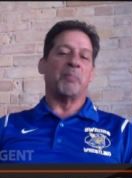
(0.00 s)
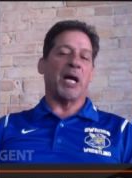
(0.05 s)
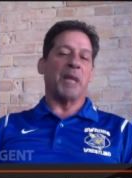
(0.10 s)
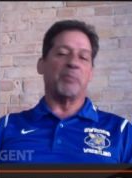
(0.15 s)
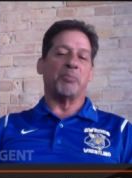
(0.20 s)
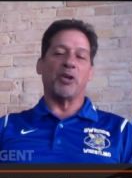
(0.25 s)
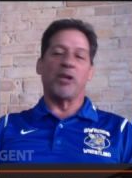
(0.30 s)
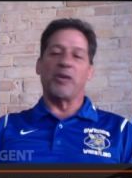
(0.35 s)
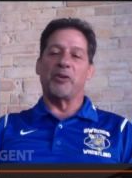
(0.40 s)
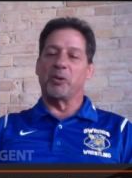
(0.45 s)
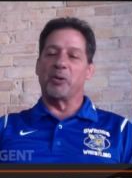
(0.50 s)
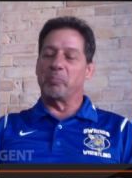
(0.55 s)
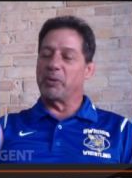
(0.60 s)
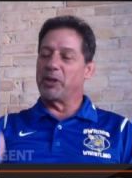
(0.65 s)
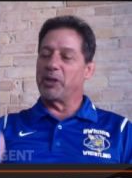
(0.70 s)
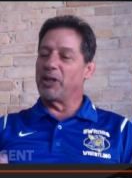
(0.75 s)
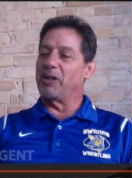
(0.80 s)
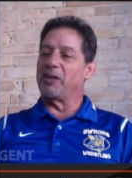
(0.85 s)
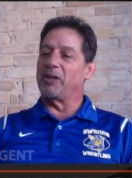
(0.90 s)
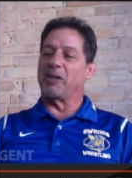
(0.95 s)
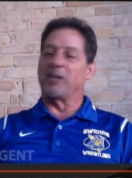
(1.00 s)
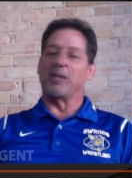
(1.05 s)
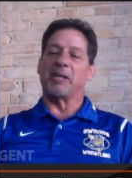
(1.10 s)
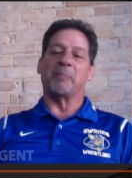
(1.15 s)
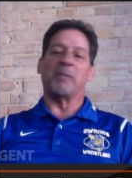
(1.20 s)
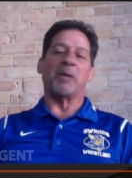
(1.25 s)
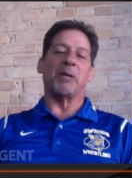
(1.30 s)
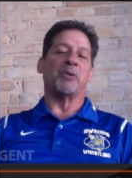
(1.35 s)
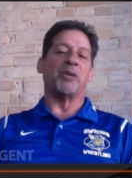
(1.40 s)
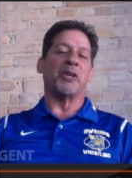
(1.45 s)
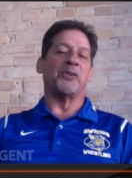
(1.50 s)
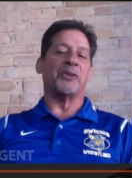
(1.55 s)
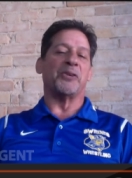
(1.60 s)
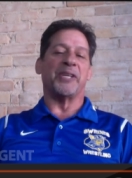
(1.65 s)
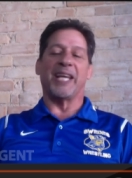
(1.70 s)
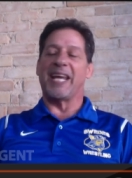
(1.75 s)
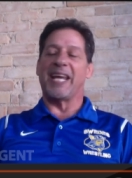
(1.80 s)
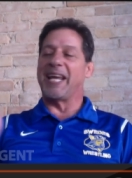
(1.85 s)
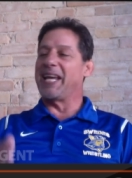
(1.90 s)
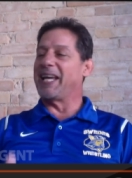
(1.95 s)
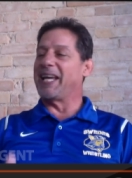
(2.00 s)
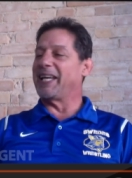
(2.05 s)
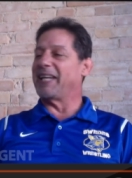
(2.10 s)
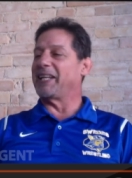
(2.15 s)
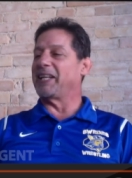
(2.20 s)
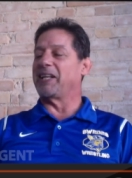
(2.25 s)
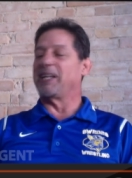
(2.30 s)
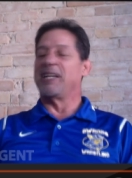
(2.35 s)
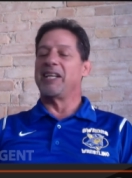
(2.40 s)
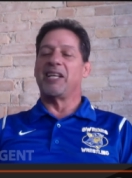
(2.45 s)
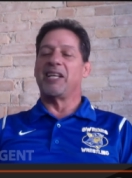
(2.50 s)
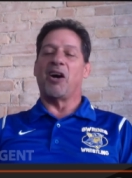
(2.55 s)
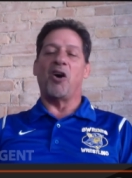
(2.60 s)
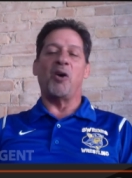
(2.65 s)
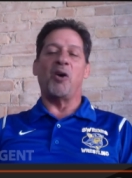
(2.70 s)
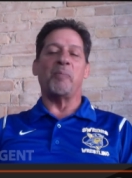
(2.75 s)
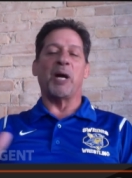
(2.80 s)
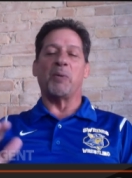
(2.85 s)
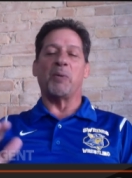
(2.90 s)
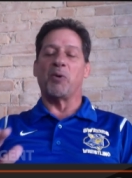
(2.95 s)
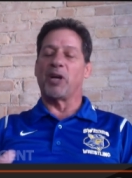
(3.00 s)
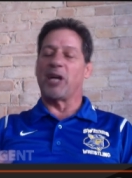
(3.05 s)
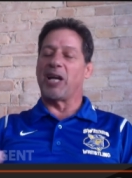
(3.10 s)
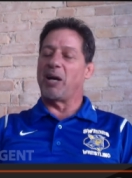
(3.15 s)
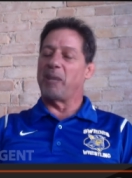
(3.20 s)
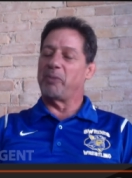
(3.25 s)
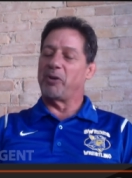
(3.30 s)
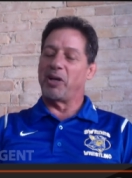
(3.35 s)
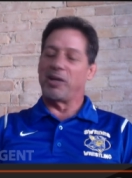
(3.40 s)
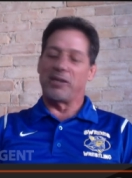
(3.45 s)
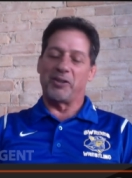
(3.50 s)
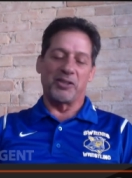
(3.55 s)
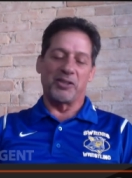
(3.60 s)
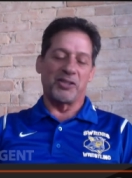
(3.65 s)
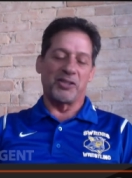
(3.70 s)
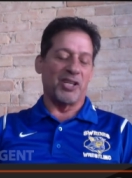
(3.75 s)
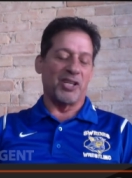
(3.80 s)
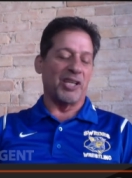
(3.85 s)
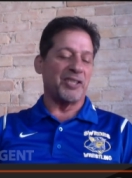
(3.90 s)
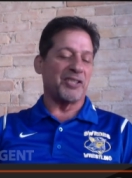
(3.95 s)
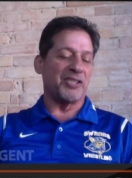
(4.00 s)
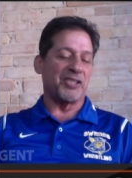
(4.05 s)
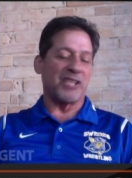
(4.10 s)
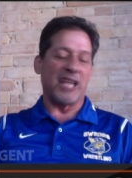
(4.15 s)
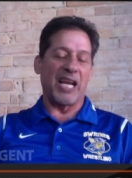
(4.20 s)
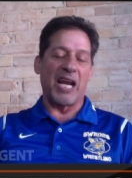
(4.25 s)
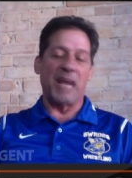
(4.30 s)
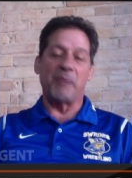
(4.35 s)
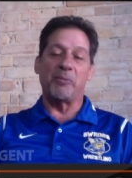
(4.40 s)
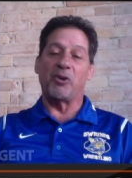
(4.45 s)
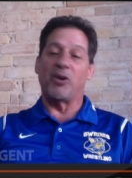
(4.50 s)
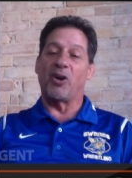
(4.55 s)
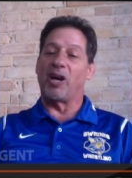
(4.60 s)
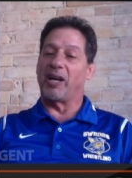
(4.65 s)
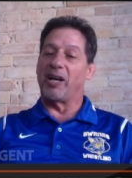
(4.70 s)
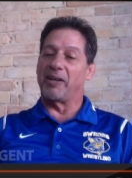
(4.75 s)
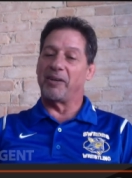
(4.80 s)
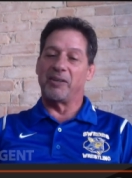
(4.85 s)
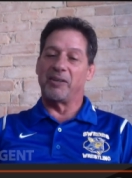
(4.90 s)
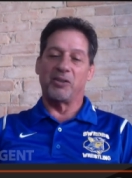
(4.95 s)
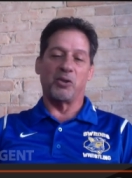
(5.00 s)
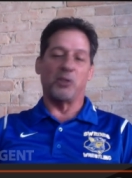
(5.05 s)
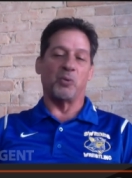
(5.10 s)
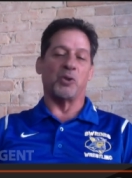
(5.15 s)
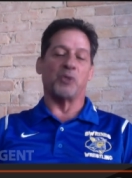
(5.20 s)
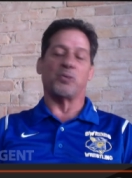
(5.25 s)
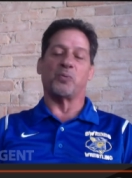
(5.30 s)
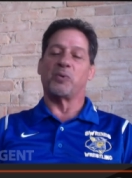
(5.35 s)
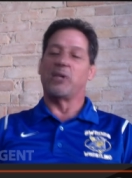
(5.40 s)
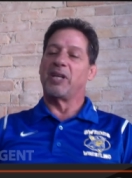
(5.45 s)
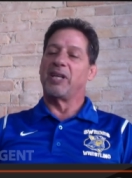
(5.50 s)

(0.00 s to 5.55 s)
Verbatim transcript: my brother bill and my brother dan and all my workout partners doug samaron who was